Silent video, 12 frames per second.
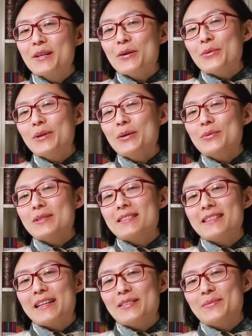When I was
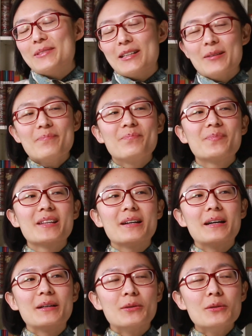in Edinburgh,
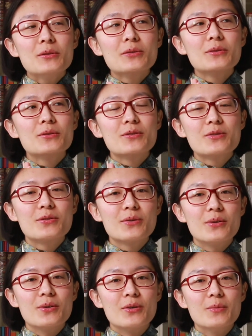I also
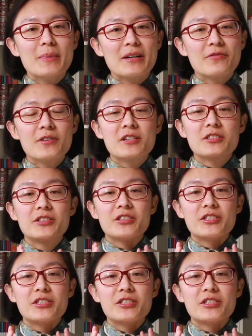saw my first